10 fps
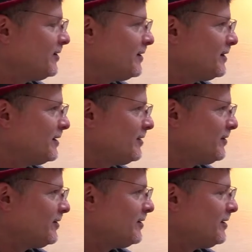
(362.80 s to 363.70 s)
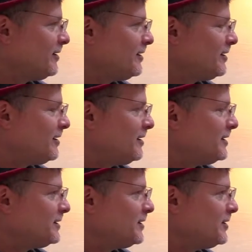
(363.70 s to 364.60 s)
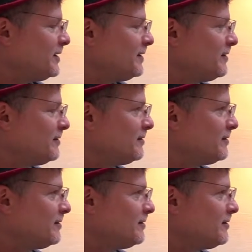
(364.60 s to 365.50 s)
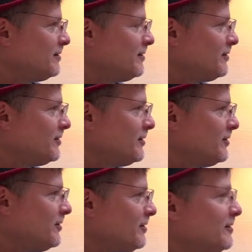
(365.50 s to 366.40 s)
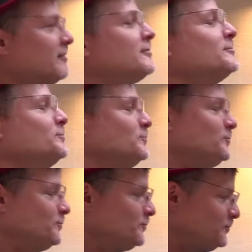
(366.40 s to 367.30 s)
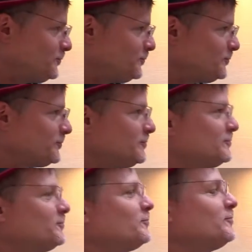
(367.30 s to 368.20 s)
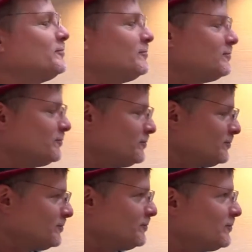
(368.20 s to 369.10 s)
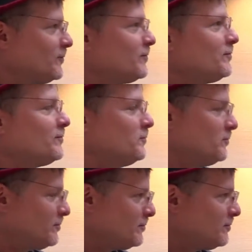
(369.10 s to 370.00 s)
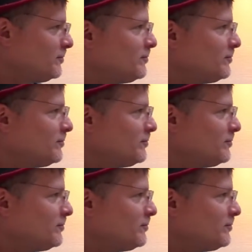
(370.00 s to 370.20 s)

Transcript: (not speaking)